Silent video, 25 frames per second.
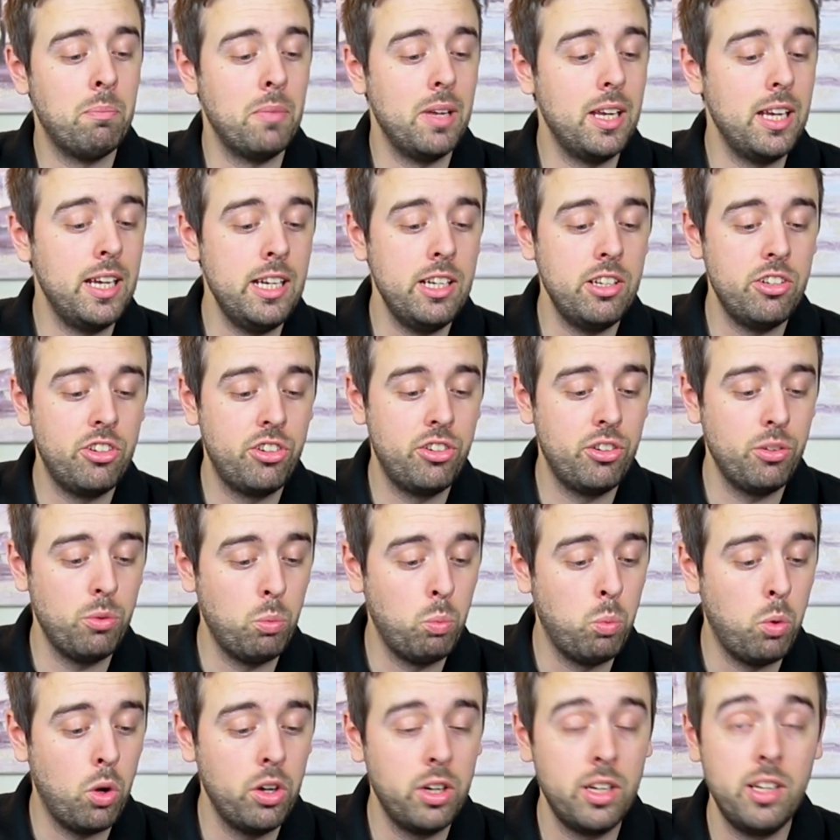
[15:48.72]
Each
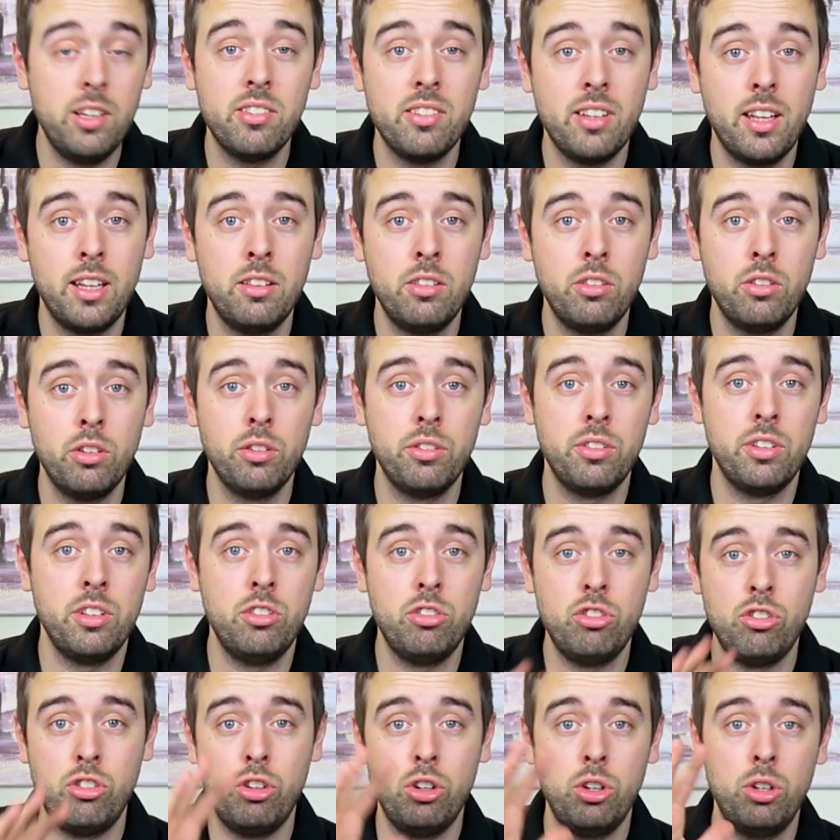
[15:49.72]
one he sends us
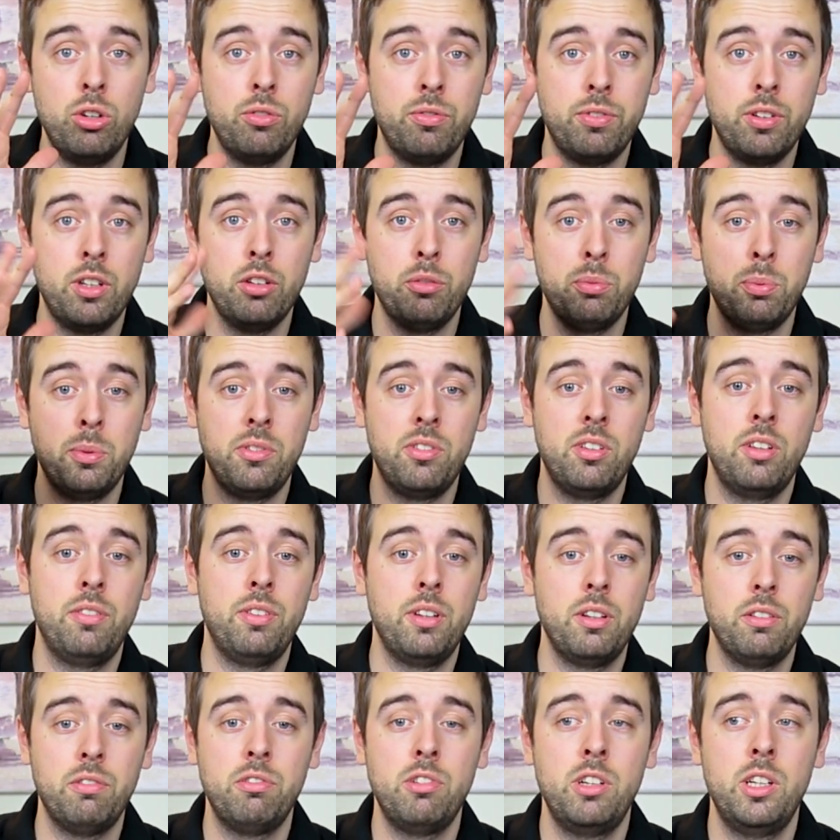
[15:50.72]
is tuned for the
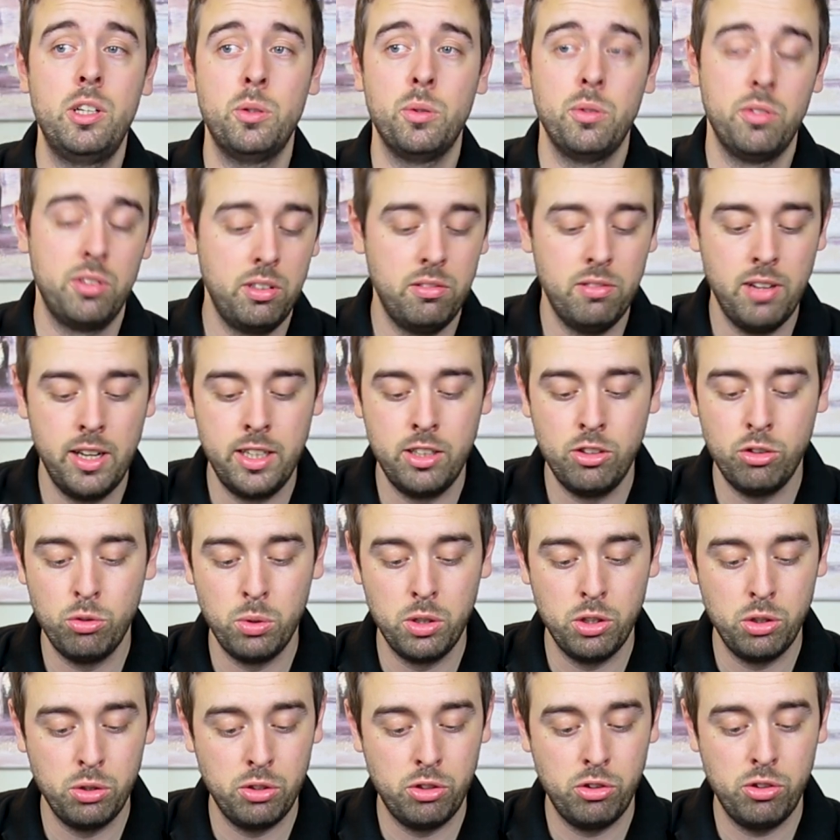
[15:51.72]
specific frequency range
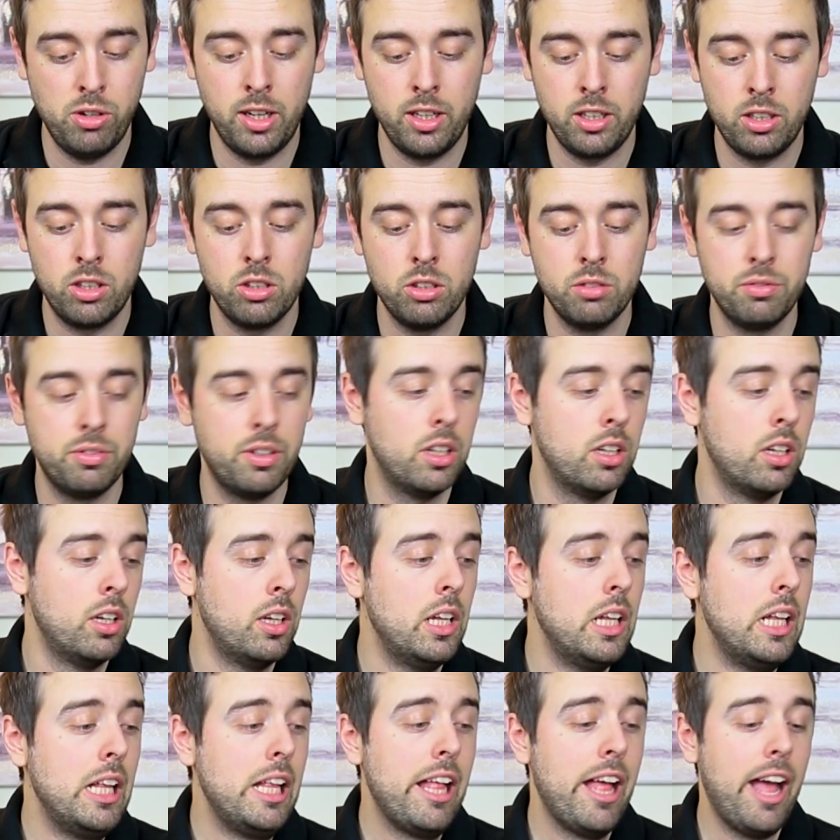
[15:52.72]
which we're trying to cover,
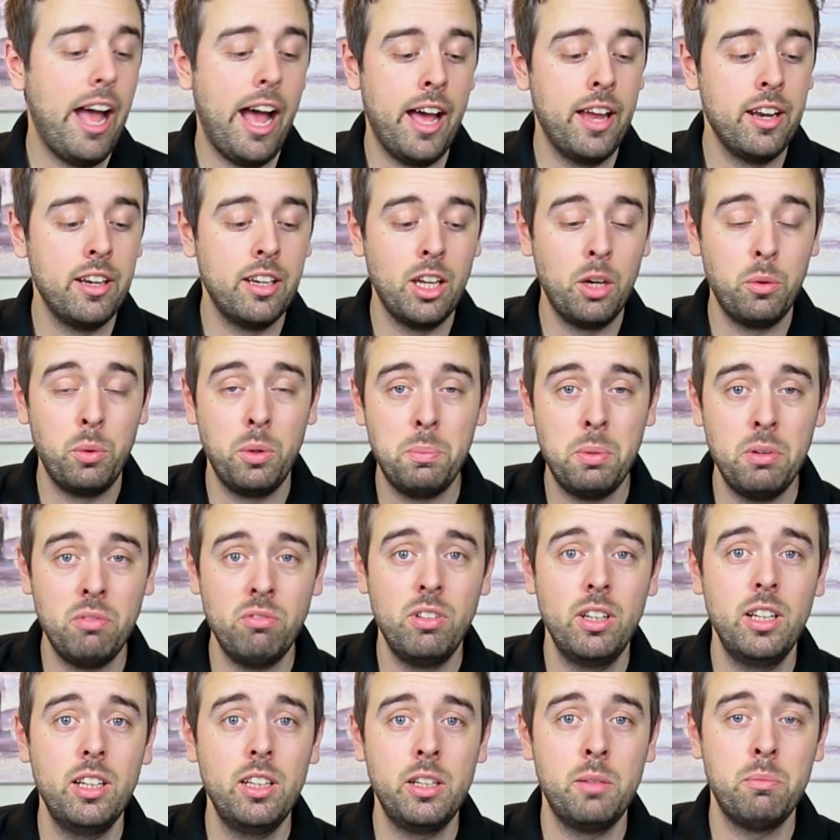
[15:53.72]
and we've been
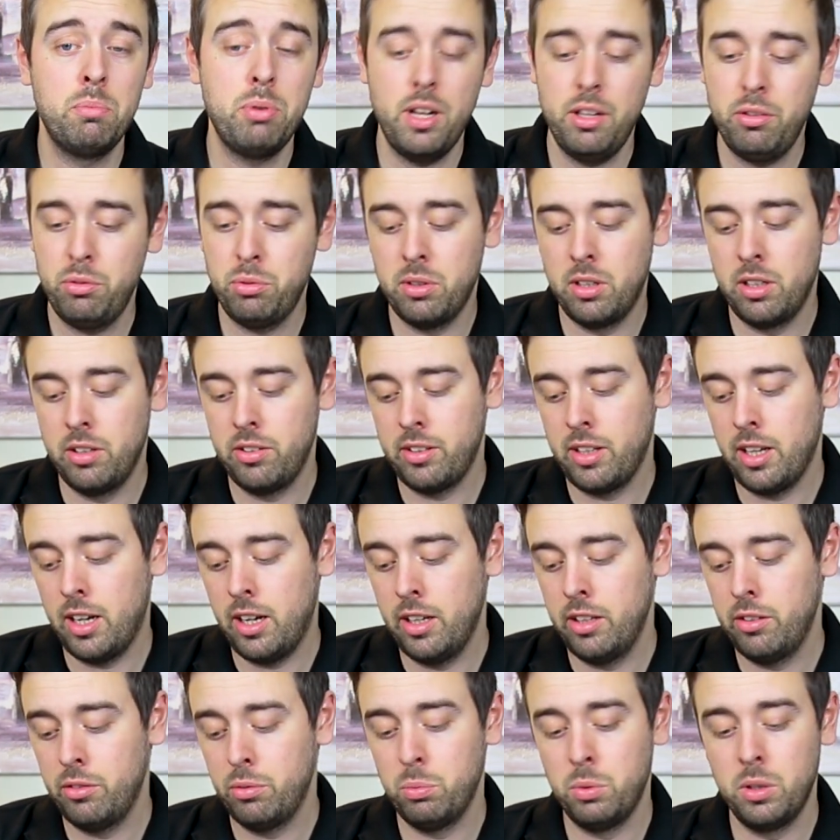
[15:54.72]
really impressed with this,
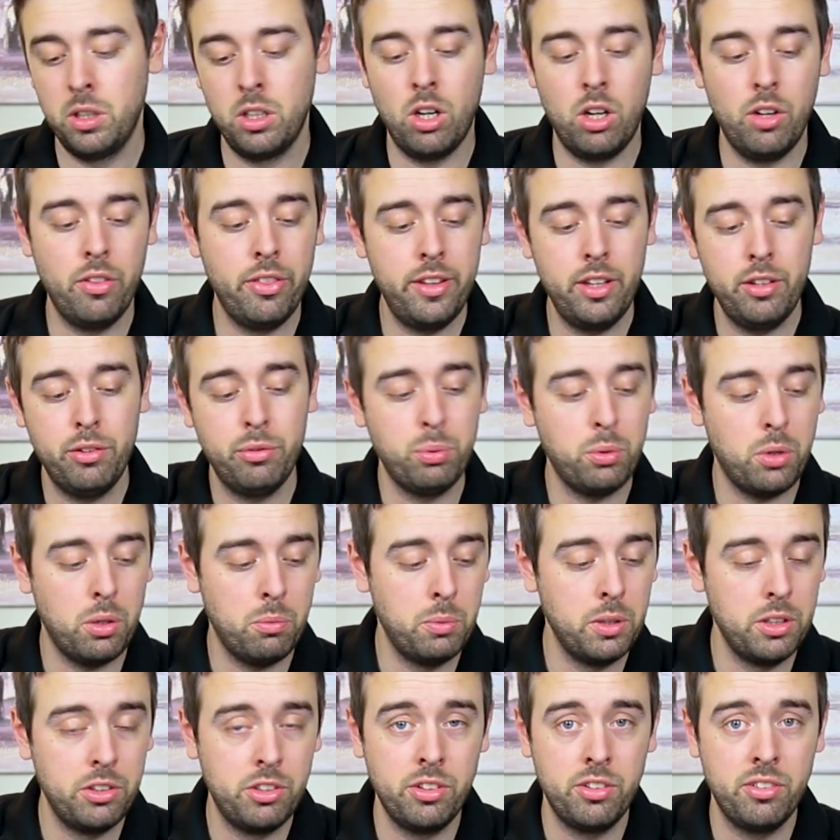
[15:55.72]
guys. We got this one
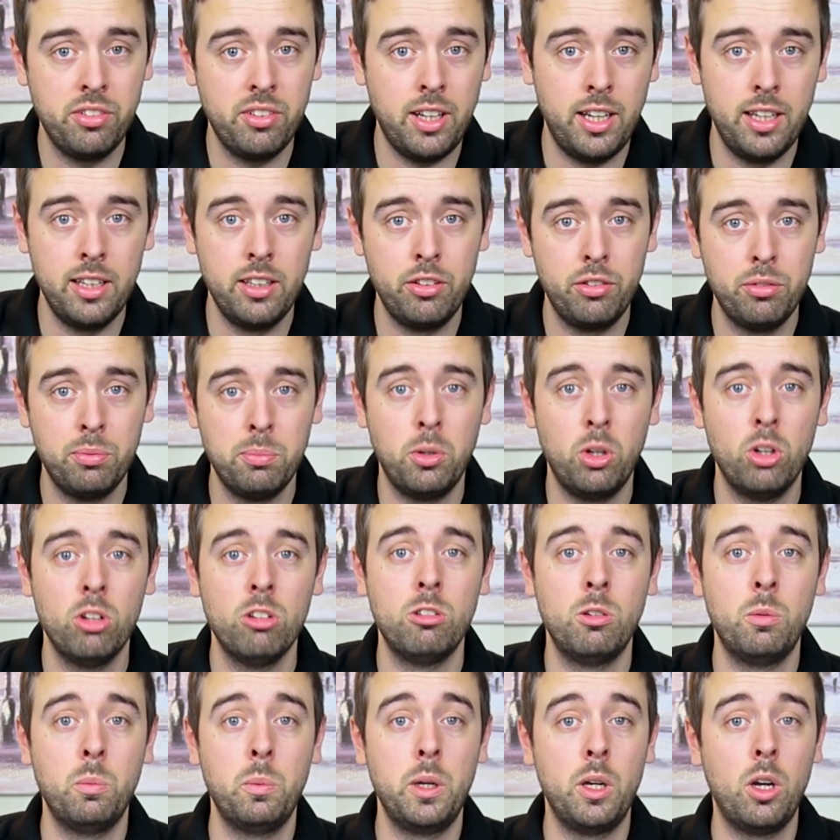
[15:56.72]
which is slightly
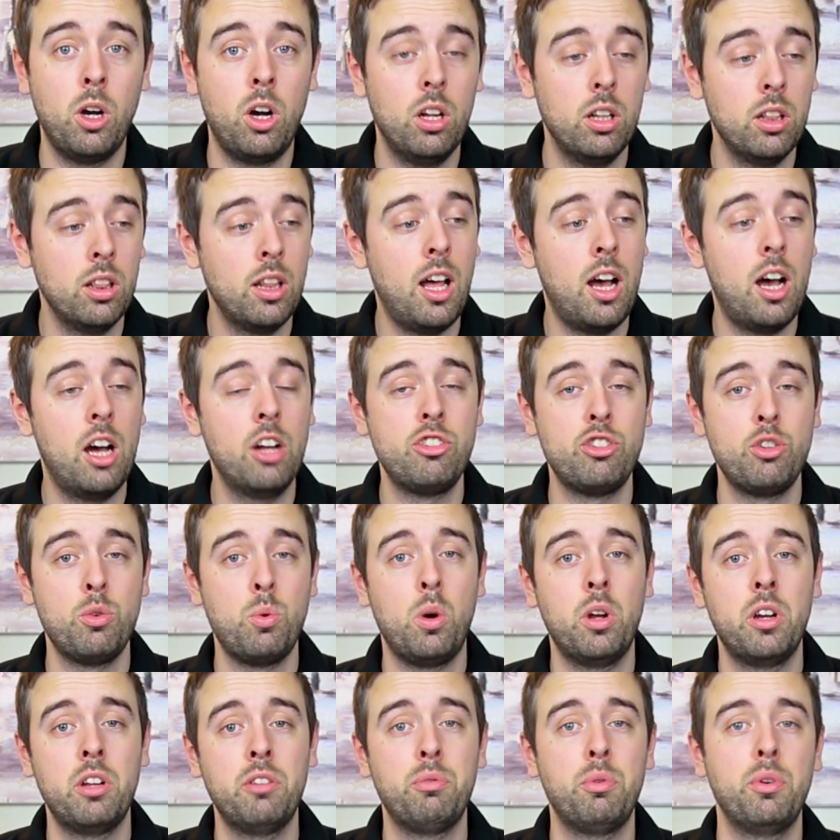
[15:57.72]
smaller, and we got a larger
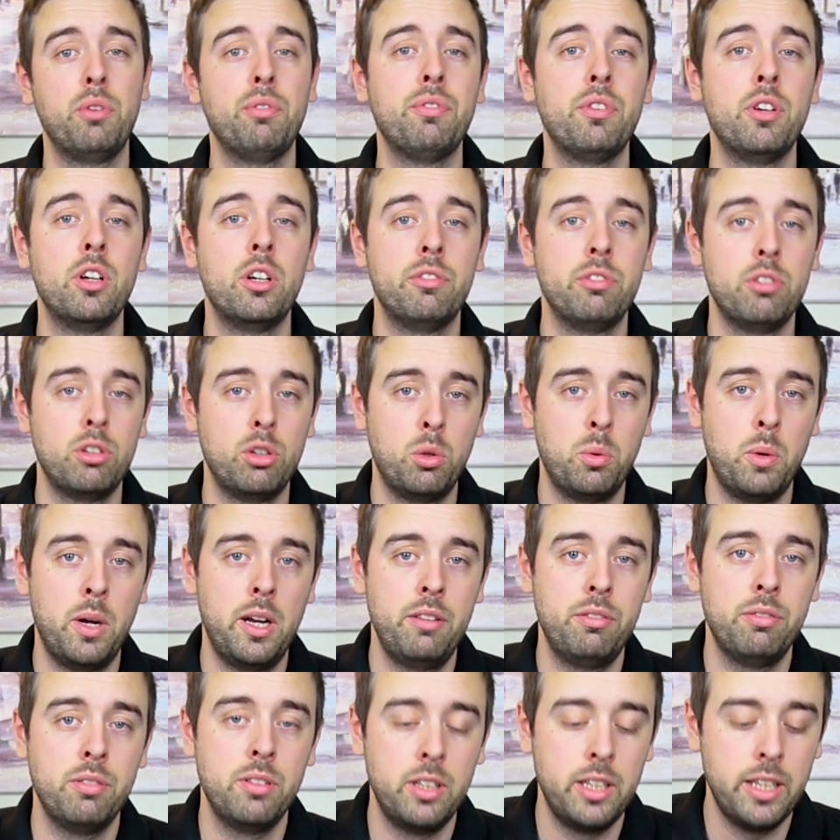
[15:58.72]
one if we're further
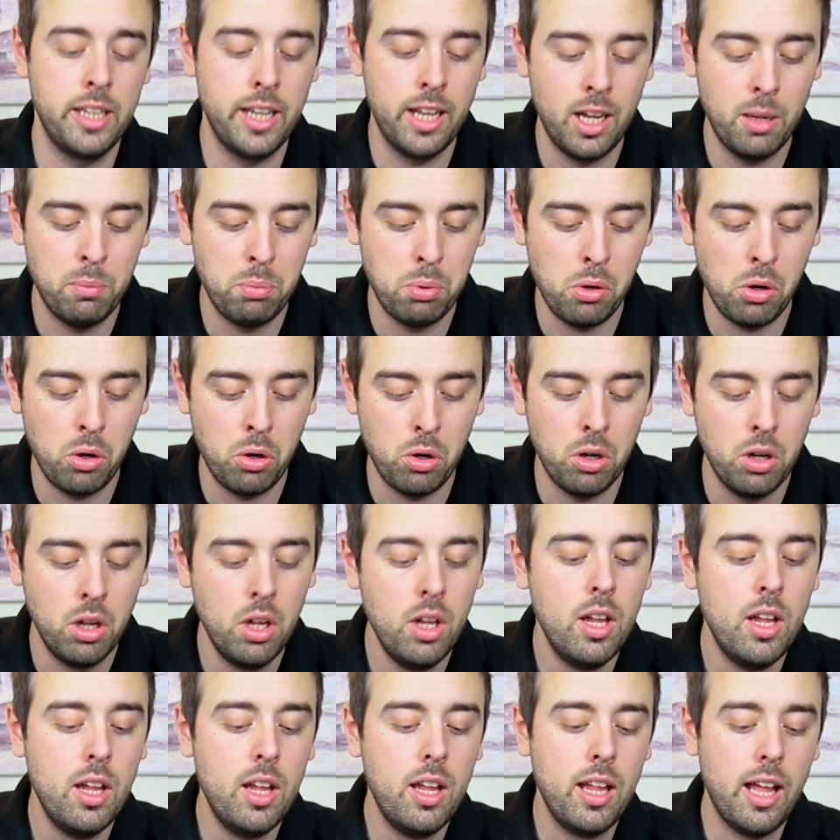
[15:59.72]
away from the airport,
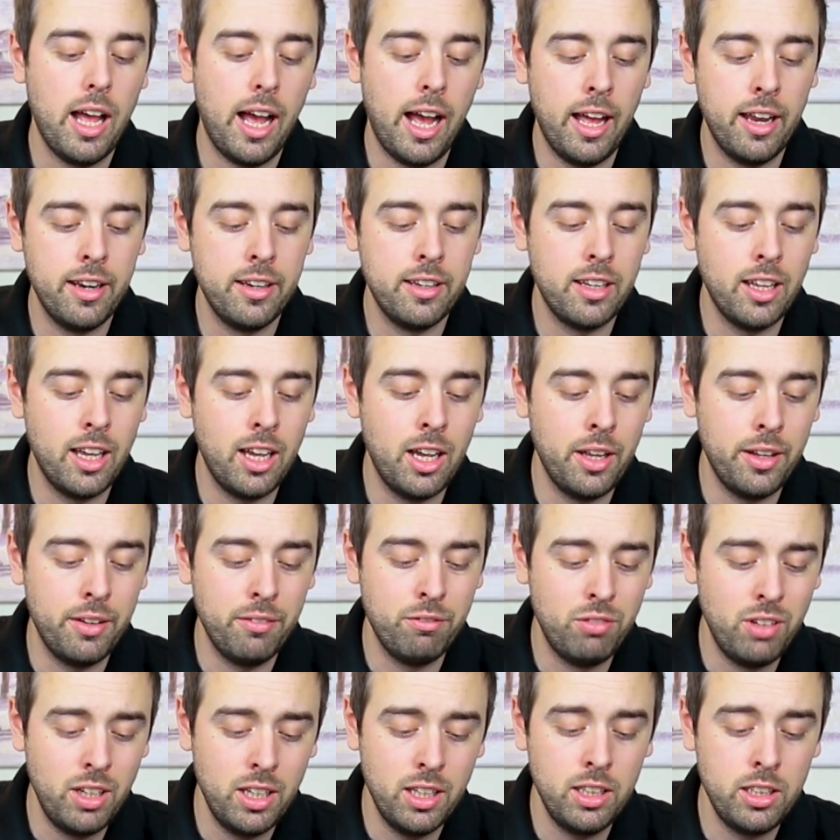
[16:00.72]
and
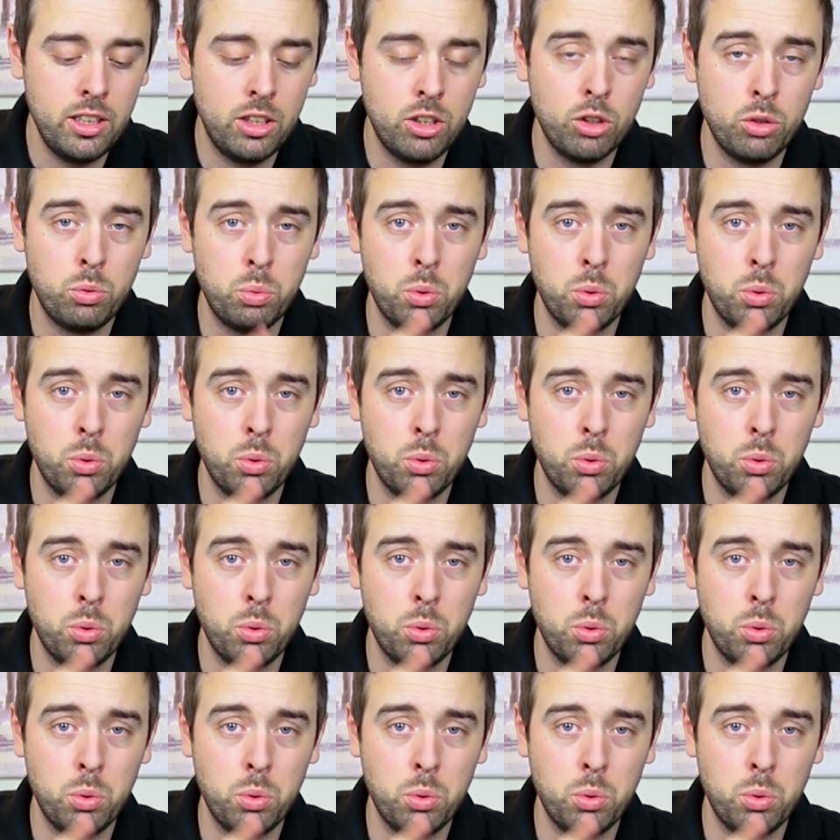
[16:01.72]
really good.